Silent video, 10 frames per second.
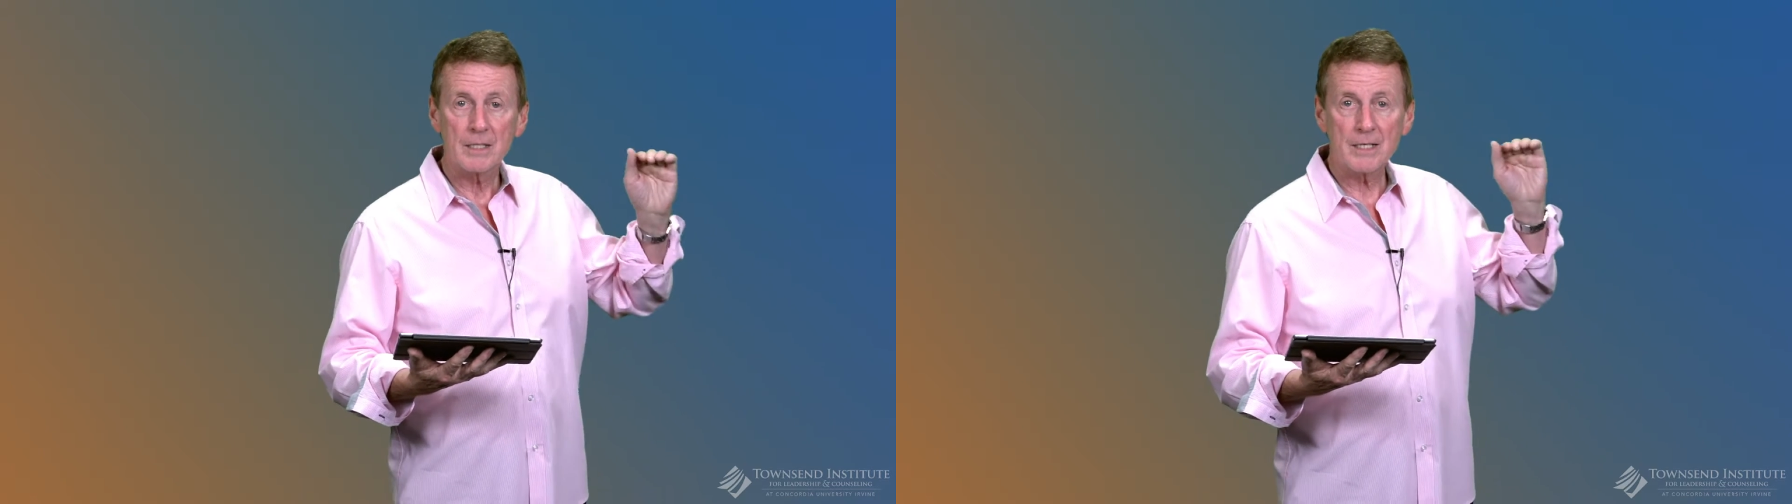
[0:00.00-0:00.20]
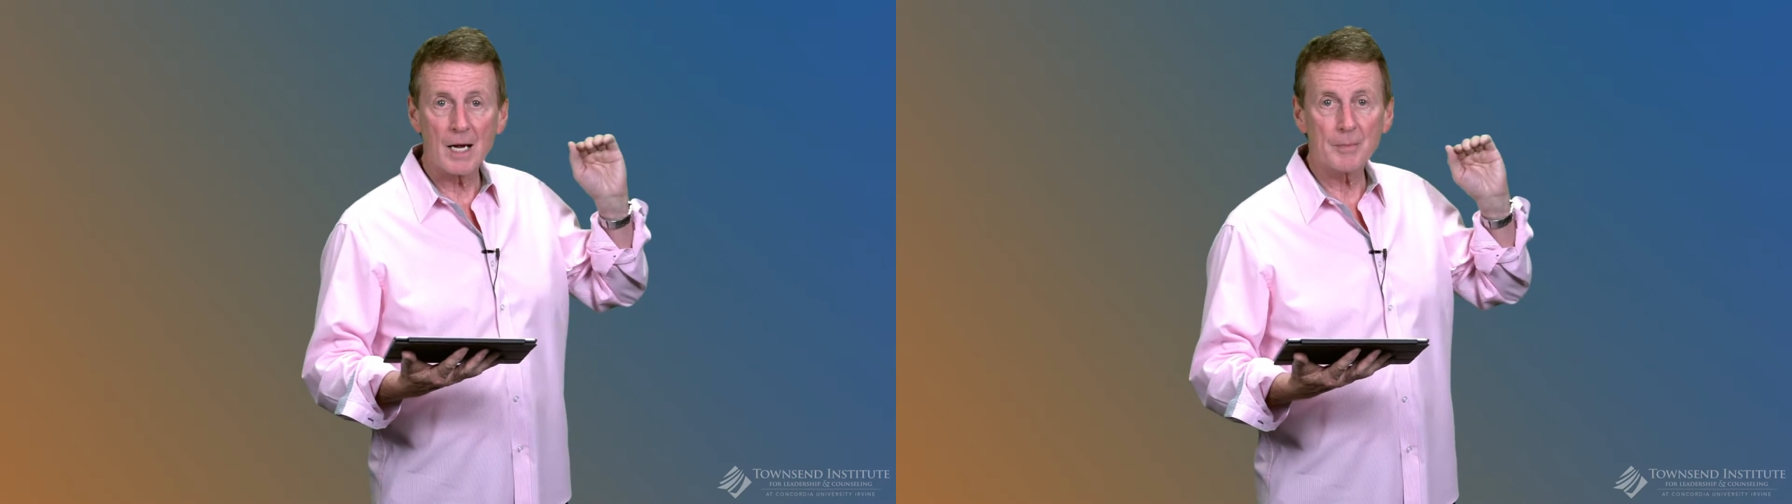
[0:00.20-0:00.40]

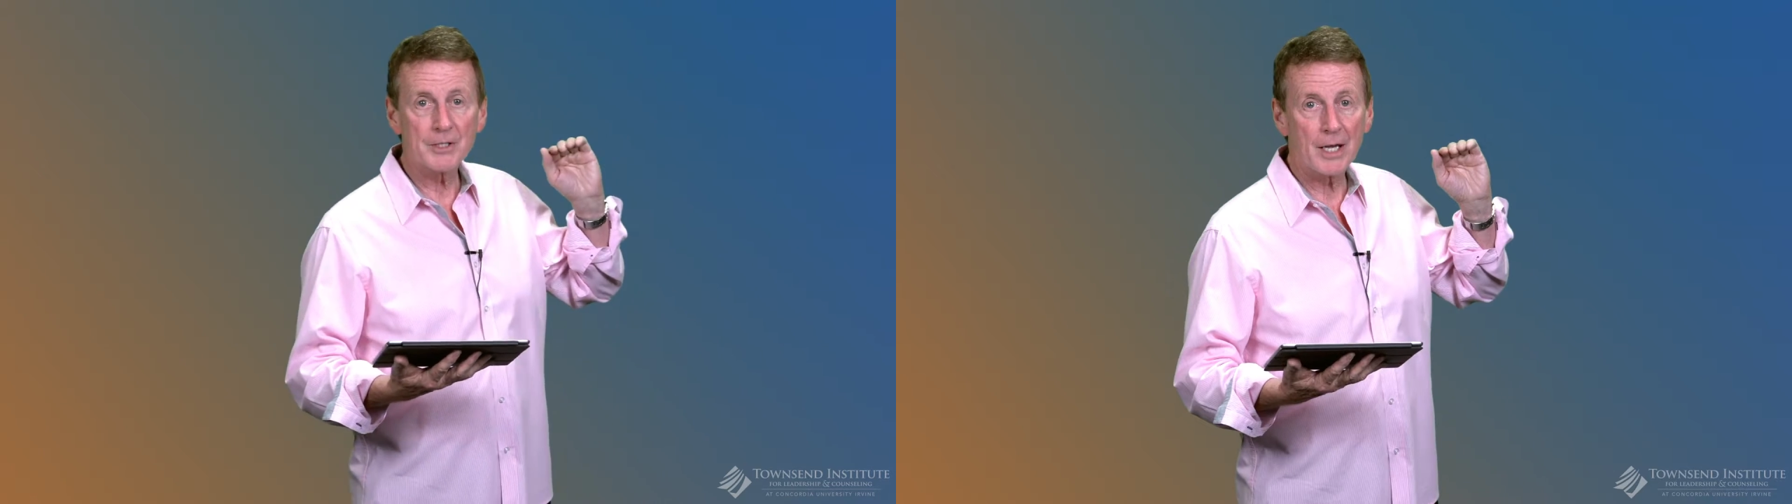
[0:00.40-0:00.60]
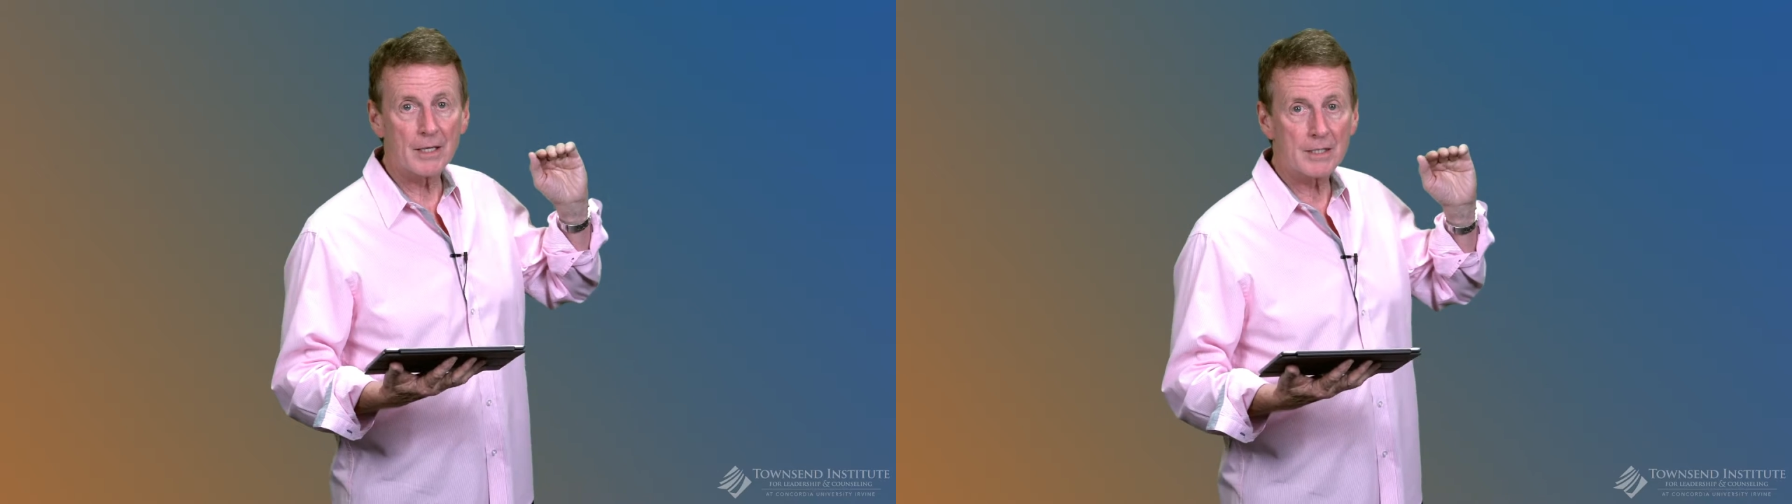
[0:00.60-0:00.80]

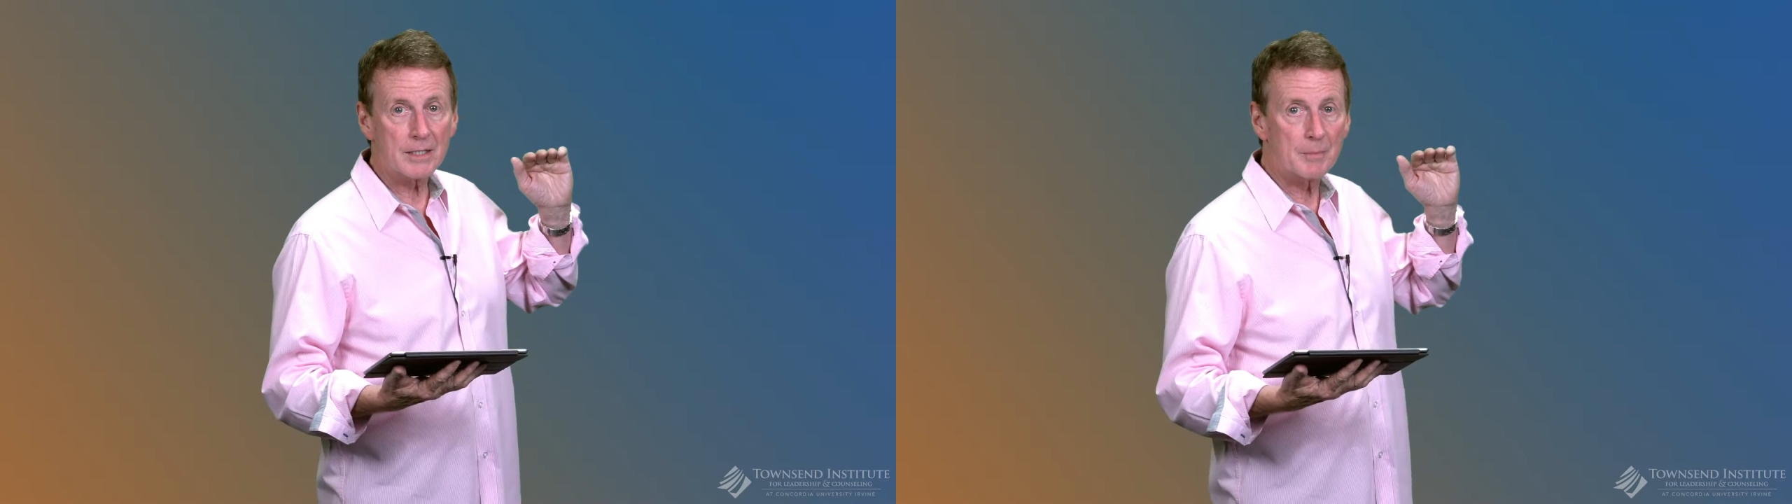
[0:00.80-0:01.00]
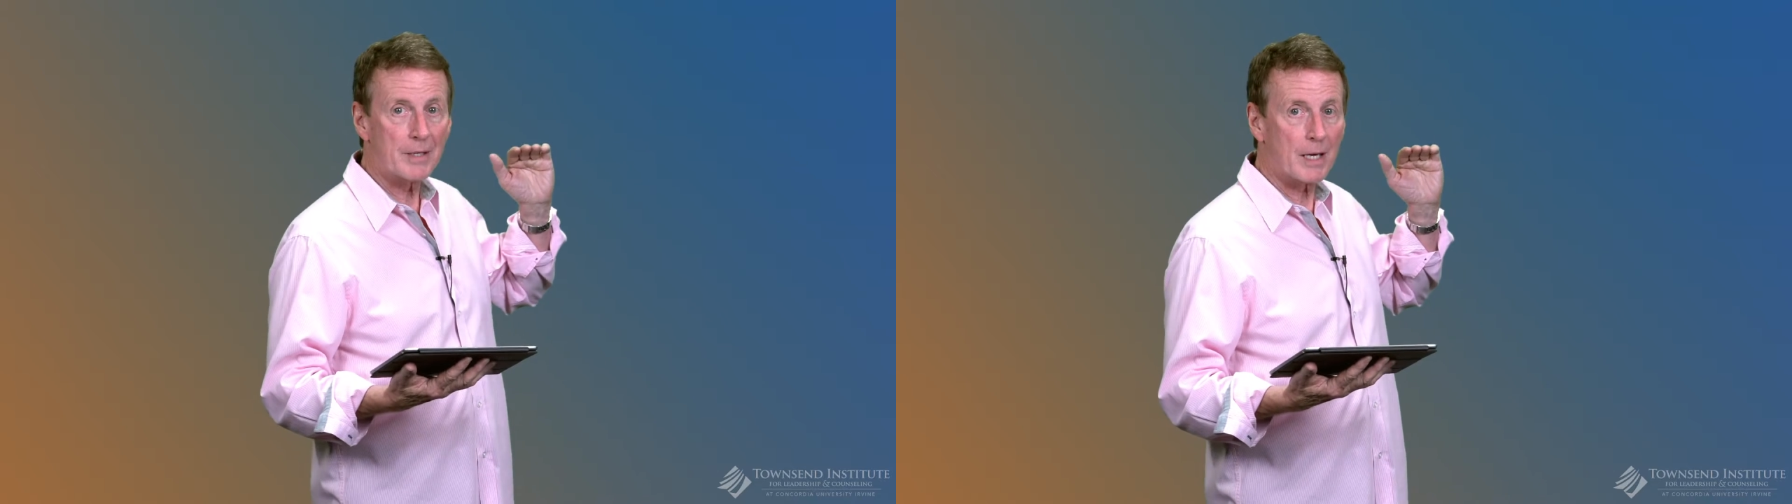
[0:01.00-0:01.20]

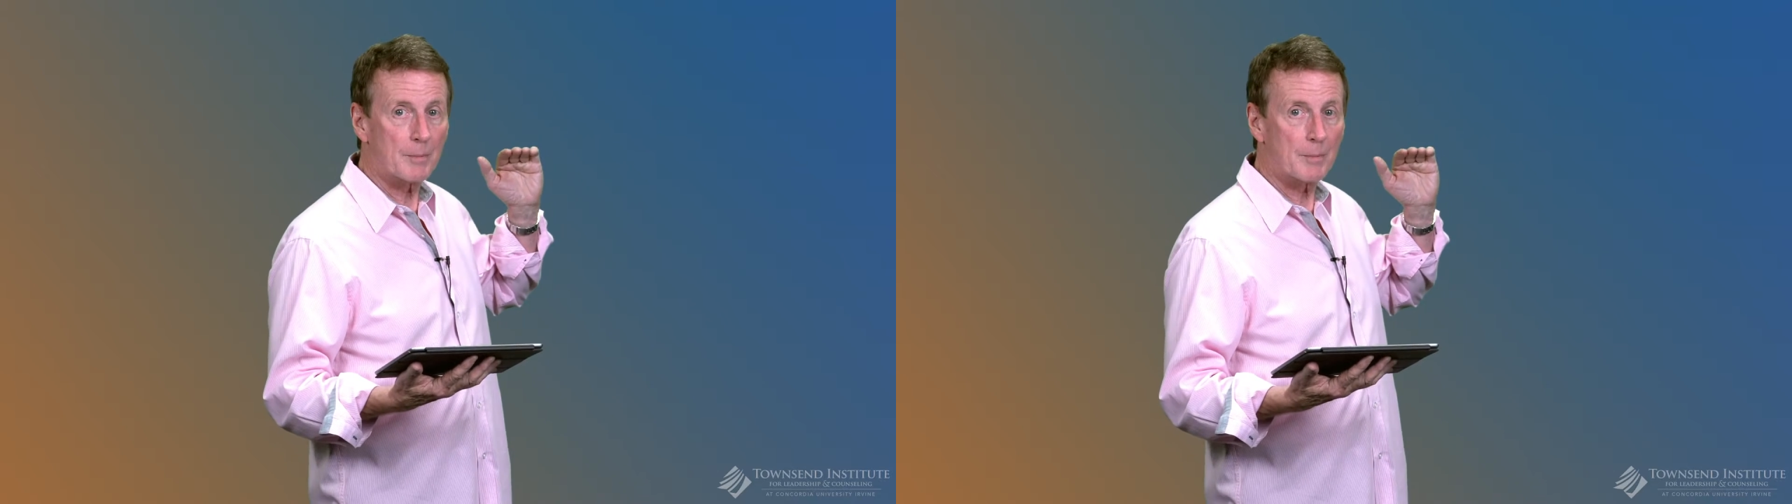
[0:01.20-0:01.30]
Simultaneously being